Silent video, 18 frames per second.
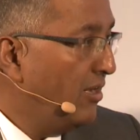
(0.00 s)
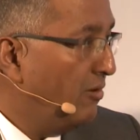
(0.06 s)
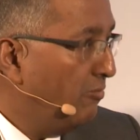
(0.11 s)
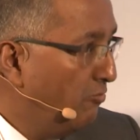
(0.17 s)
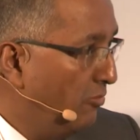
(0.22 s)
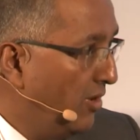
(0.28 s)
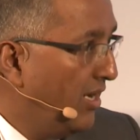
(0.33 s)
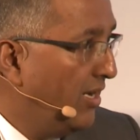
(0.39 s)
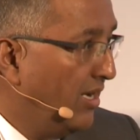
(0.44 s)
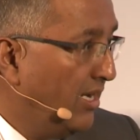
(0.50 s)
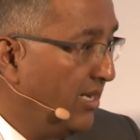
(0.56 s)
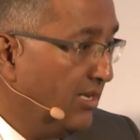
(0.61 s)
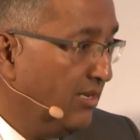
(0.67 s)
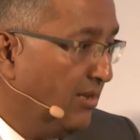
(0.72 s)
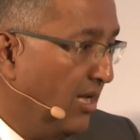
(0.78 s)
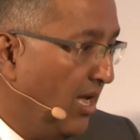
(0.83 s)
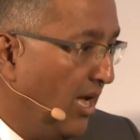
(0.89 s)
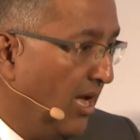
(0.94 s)
really
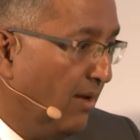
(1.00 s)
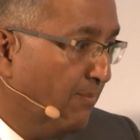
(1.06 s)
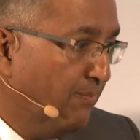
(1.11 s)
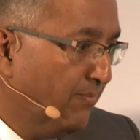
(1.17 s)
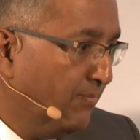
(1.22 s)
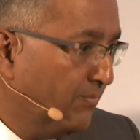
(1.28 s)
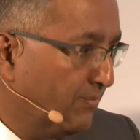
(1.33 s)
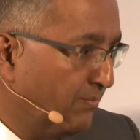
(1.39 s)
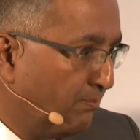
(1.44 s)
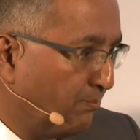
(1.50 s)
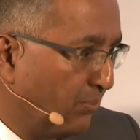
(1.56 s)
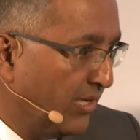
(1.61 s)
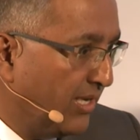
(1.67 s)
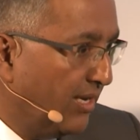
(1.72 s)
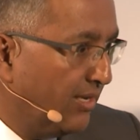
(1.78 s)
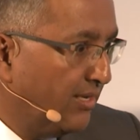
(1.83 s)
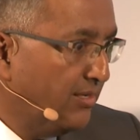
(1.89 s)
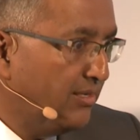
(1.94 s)

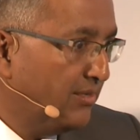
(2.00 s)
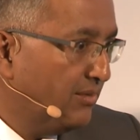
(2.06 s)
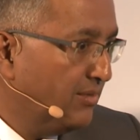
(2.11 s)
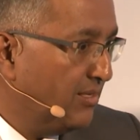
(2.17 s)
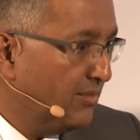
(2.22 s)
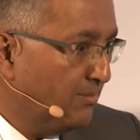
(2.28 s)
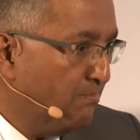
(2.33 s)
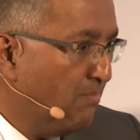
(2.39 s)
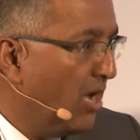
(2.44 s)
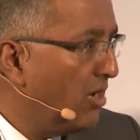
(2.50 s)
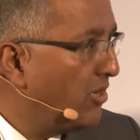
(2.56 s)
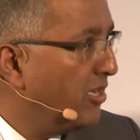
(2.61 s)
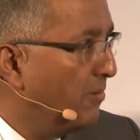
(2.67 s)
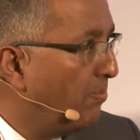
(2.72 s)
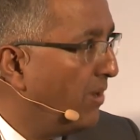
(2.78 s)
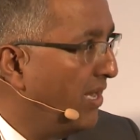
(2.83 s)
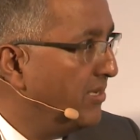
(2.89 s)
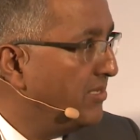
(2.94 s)
bringing
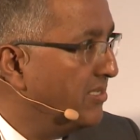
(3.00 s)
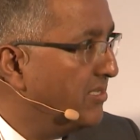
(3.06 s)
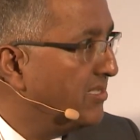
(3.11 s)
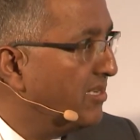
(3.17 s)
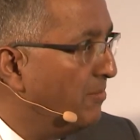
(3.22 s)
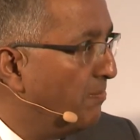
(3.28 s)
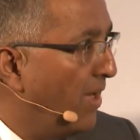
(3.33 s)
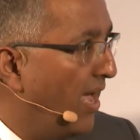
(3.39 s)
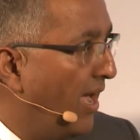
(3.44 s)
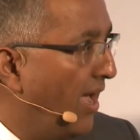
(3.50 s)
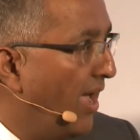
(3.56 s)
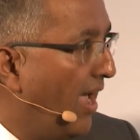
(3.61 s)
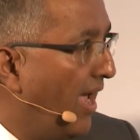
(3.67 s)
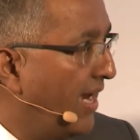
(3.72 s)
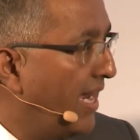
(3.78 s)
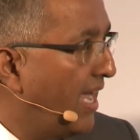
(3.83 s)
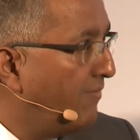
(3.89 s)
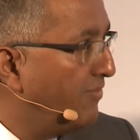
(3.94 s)
marketplaces to bear
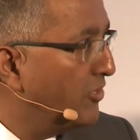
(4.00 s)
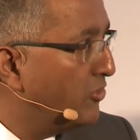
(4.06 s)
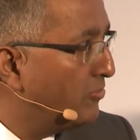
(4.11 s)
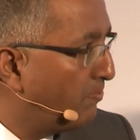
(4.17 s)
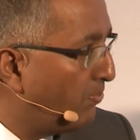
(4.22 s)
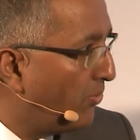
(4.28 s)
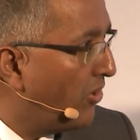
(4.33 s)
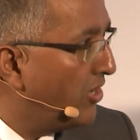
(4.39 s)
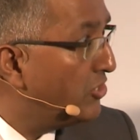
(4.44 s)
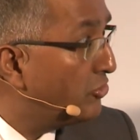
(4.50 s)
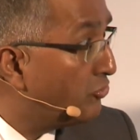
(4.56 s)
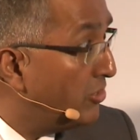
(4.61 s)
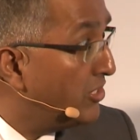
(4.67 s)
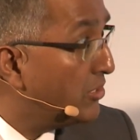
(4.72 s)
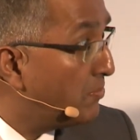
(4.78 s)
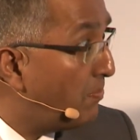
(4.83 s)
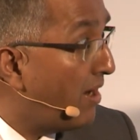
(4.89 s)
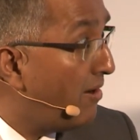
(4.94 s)
and having price
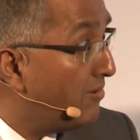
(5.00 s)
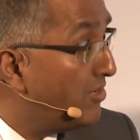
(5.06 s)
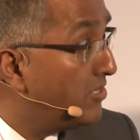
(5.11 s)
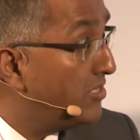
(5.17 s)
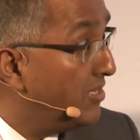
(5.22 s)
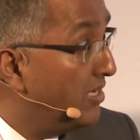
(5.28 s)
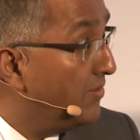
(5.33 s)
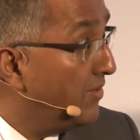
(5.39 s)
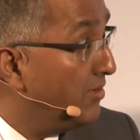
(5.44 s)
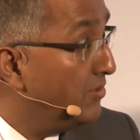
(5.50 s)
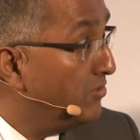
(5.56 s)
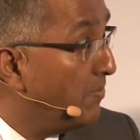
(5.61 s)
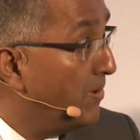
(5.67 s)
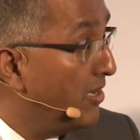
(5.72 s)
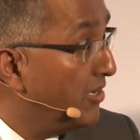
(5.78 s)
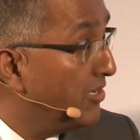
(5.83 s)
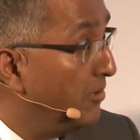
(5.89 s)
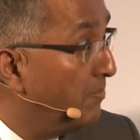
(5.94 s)
transparency in those
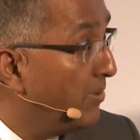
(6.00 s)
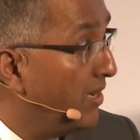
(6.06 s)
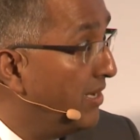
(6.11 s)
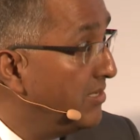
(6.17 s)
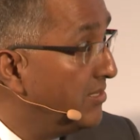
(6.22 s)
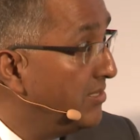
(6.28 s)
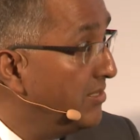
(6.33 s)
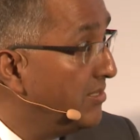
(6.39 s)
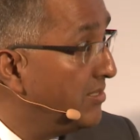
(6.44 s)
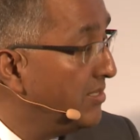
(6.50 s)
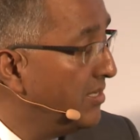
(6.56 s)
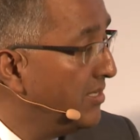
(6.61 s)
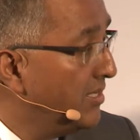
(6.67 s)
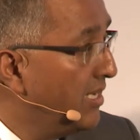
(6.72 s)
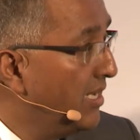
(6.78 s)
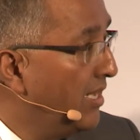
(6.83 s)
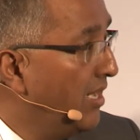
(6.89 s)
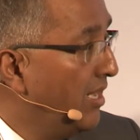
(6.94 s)
marketplaces.
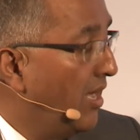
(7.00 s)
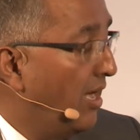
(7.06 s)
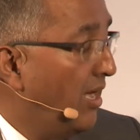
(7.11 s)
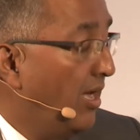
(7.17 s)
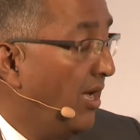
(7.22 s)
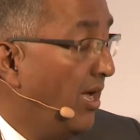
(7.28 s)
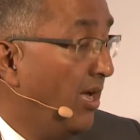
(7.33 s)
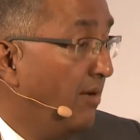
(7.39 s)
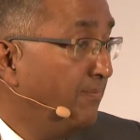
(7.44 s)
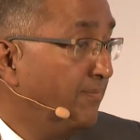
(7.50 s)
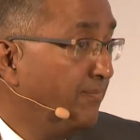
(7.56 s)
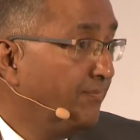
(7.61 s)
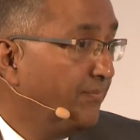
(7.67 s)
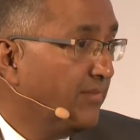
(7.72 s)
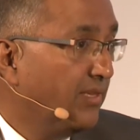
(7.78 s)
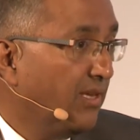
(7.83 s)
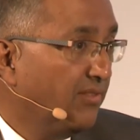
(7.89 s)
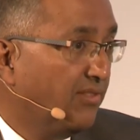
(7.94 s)

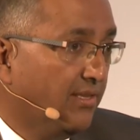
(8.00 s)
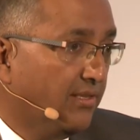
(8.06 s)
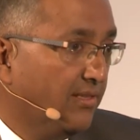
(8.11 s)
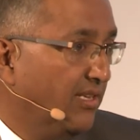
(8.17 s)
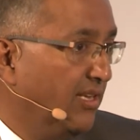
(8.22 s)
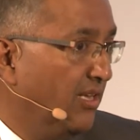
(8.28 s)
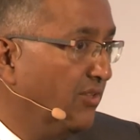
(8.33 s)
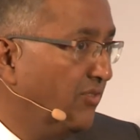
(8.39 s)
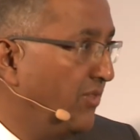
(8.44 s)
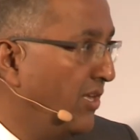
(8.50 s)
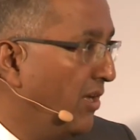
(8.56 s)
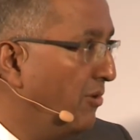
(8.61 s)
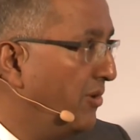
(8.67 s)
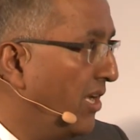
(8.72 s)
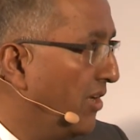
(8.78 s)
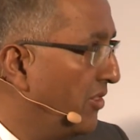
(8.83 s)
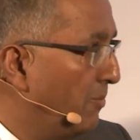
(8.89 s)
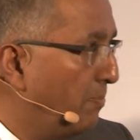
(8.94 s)
I think the
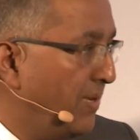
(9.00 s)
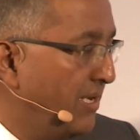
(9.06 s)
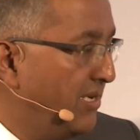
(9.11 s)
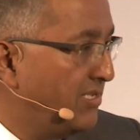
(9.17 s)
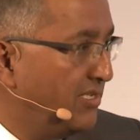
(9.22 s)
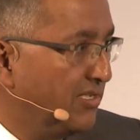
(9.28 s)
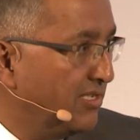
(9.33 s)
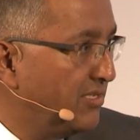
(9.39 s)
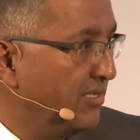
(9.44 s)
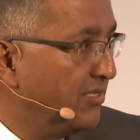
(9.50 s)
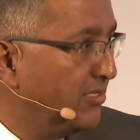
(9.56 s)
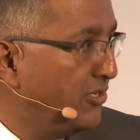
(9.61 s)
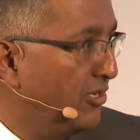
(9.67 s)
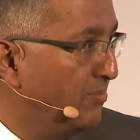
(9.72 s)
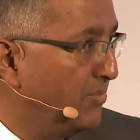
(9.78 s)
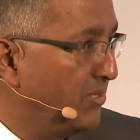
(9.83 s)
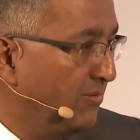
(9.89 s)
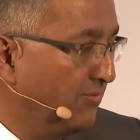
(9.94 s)
only other piece, just in
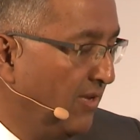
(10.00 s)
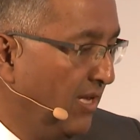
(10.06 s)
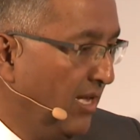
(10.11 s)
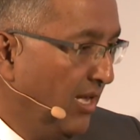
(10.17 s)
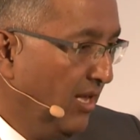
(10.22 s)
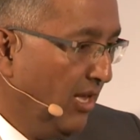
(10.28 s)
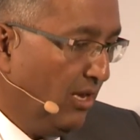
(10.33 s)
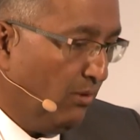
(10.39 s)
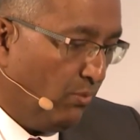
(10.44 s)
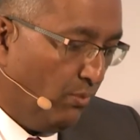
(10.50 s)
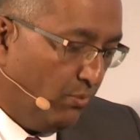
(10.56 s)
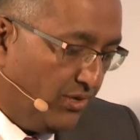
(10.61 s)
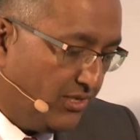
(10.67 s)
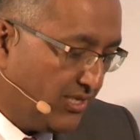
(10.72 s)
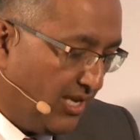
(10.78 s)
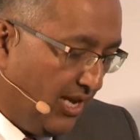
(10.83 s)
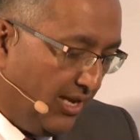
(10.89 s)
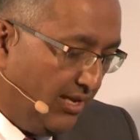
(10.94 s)
terms of when we
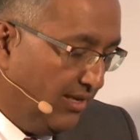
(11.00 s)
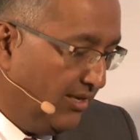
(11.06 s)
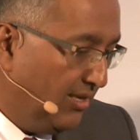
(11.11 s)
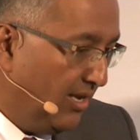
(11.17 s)
say